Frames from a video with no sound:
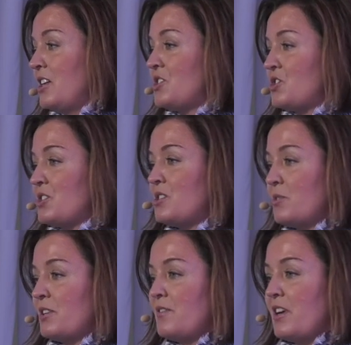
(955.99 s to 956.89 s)
It's just
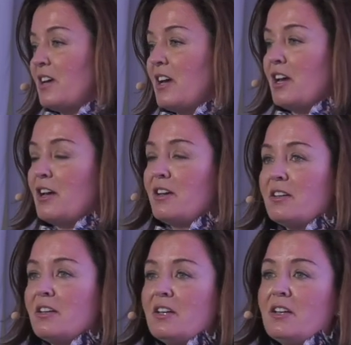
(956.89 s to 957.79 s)
sort of a,
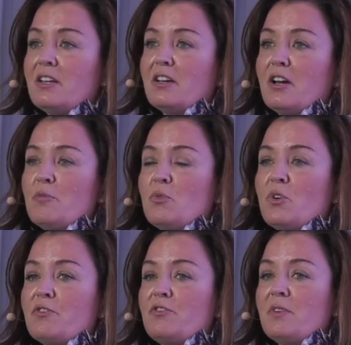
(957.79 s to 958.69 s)
a, a
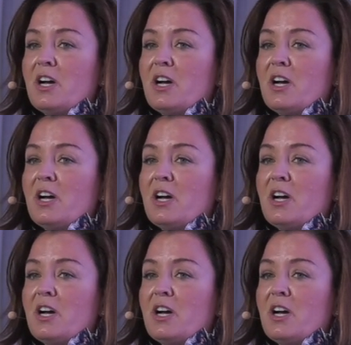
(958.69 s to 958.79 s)
more,